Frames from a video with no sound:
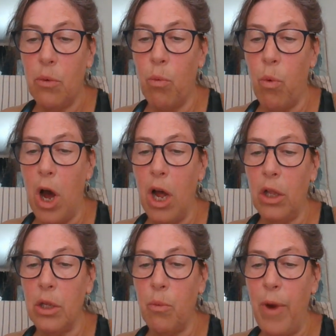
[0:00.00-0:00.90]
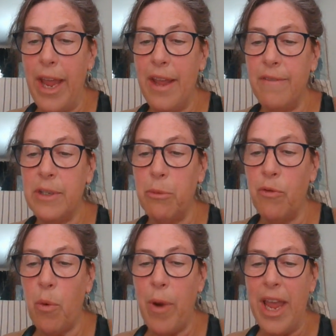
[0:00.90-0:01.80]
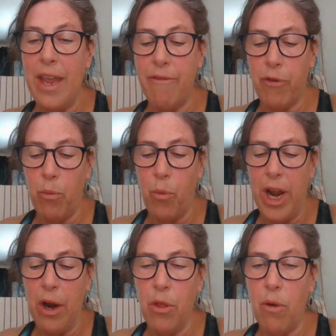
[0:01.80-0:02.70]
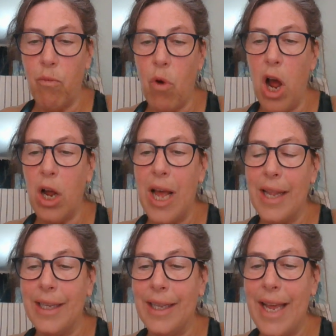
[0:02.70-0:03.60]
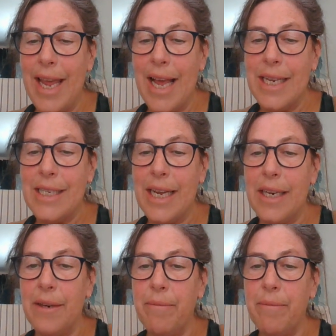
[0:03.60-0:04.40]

while waves move away from where the rock landed.